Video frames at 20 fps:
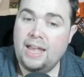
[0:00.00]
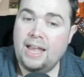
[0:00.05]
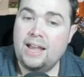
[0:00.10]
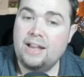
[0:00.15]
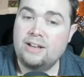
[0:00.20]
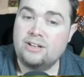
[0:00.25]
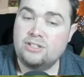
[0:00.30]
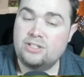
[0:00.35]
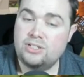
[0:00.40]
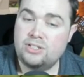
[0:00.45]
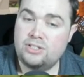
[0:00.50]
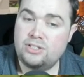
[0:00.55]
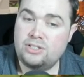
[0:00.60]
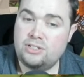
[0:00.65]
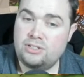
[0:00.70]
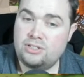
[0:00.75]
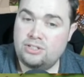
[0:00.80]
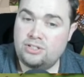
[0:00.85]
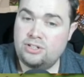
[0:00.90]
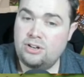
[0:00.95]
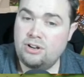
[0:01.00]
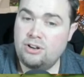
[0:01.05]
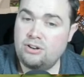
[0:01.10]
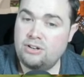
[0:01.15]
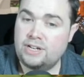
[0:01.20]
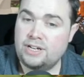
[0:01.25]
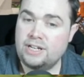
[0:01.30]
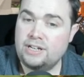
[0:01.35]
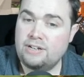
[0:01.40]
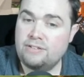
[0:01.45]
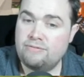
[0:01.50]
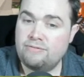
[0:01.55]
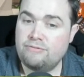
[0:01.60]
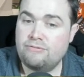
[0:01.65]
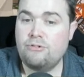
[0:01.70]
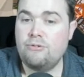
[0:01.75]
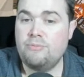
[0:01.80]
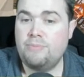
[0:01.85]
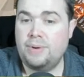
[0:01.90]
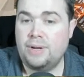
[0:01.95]
and sturdy
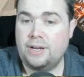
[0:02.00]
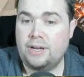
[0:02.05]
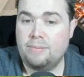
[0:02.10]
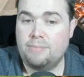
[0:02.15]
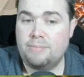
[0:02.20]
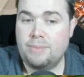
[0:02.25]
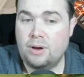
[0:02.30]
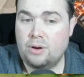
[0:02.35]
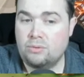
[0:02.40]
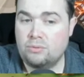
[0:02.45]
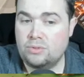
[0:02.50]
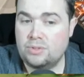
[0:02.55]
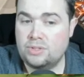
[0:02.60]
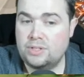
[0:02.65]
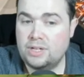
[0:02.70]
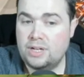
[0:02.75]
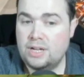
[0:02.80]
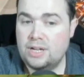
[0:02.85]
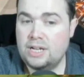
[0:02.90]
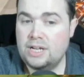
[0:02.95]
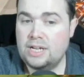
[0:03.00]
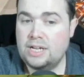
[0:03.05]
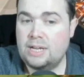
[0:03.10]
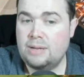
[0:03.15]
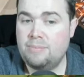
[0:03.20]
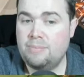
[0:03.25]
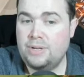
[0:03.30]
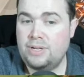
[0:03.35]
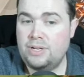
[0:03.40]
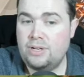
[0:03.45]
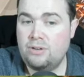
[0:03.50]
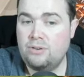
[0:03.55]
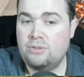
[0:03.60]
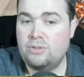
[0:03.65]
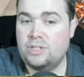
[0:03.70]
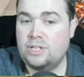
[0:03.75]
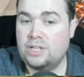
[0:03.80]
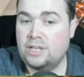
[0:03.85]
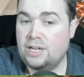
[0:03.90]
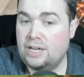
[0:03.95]
fruit picker poles can be
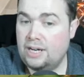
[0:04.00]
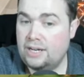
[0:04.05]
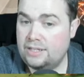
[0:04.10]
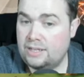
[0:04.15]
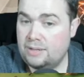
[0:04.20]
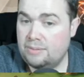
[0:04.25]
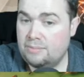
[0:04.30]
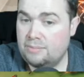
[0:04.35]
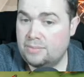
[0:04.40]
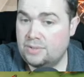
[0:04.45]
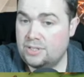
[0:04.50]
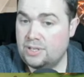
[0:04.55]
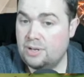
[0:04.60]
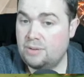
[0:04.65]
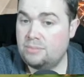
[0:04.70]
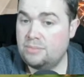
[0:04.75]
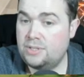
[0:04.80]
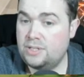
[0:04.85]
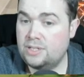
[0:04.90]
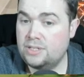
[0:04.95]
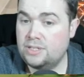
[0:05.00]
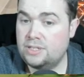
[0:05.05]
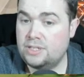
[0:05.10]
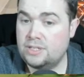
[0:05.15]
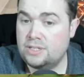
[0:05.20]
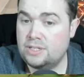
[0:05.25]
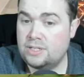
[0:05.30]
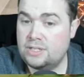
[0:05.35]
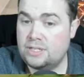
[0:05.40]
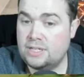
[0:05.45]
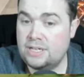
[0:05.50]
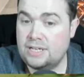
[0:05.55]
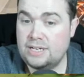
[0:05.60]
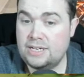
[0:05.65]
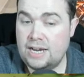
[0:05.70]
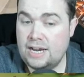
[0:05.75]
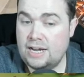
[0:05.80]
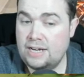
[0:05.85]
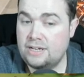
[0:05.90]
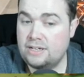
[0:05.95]
used to collect them. Some citizens
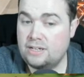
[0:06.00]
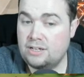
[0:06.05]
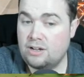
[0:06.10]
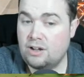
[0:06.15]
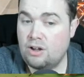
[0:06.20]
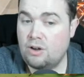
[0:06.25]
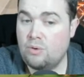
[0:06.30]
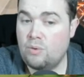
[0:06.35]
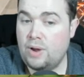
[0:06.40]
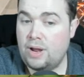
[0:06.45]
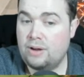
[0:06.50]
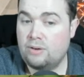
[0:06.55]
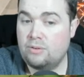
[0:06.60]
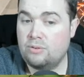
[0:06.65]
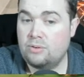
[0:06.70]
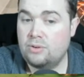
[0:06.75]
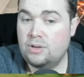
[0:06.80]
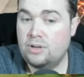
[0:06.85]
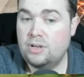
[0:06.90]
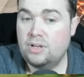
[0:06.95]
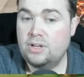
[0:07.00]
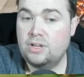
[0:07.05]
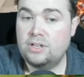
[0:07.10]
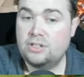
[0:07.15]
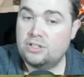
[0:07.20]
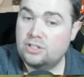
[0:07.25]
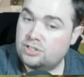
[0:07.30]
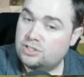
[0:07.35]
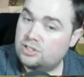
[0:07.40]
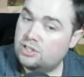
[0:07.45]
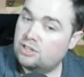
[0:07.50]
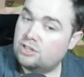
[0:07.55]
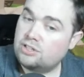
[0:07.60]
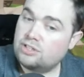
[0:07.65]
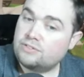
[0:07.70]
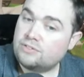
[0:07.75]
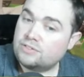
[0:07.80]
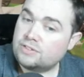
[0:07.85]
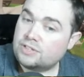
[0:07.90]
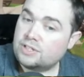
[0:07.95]
intend to go out to search
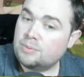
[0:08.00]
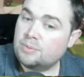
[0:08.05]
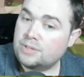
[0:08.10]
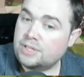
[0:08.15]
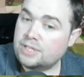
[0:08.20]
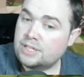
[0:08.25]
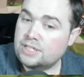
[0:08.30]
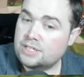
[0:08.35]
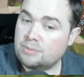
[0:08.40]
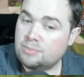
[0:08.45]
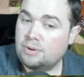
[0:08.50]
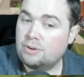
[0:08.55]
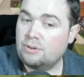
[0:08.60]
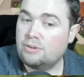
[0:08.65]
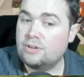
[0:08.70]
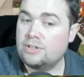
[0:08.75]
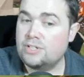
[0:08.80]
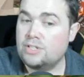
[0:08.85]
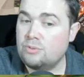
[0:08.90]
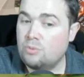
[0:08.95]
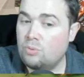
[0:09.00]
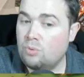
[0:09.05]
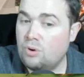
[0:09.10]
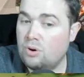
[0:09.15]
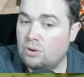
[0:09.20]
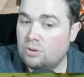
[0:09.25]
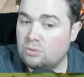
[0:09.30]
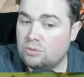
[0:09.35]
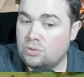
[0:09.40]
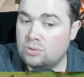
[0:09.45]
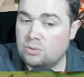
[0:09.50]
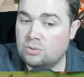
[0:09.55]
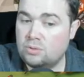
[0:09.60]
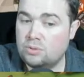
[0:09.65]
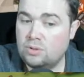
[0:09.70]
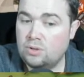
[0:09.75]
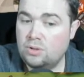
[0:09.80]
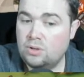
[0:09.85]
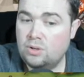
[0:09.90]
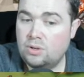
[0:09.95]
for some of these supplies in the wild.
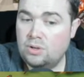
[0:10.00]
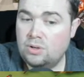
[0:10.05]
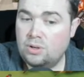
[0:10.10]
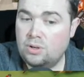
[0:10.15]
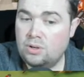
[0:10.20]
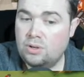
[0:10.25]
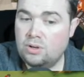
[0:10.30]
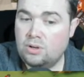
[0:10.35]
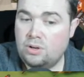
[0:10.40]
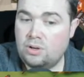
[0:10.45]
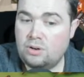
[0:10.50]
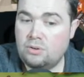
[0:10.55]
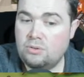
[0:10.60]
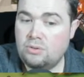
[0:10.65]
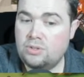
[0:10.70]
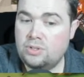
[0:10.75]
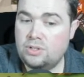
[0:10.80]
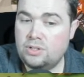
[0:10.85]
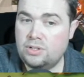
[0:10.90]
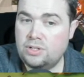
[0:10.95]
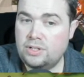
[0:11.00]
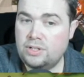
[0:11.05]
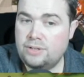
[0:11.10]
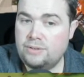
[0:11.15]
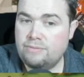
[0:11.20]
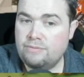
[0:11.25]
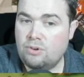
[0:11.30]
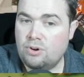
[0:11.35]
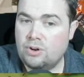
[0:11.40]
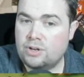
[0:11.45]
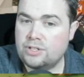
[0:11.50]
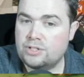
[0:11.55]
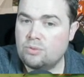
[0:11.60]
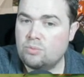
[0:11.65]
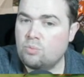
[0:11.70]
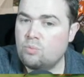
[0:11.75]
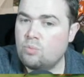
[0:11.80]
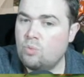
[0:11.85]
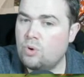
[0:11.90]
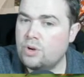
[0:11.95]
Go to the right. So
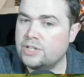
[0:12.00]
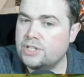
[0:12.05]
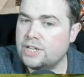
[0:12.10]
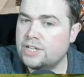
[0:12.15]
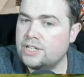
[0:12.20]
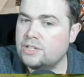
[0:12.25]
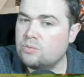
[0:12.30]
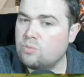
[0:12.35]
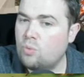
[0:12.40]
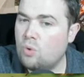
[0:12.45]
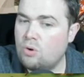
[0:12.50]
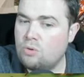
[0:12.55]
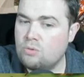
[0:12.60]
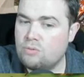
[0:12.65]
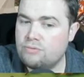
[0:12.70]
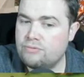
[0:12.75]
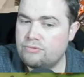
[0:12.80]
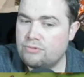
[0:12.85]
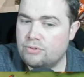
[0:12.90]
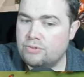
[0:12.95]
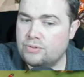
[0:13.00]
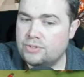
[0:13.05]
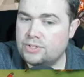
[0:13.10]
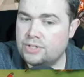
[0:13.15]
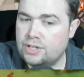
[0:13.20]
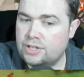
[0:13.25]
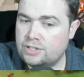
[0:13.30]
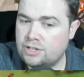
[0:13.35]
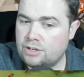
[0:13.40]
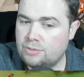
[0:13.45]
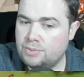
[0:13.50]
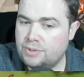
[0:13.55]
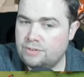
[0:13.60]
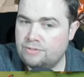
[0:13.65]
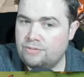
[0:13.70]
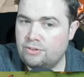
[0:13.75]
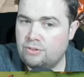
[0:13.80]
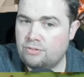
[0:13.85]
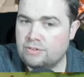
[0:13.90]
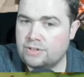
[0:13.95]
what is it? It's wild fruit, so that's going to be the
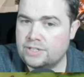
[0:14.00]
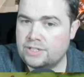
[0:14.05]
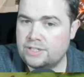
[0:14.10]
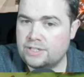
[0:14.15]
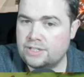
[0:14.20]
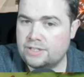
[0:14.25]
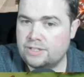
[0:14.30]
forest.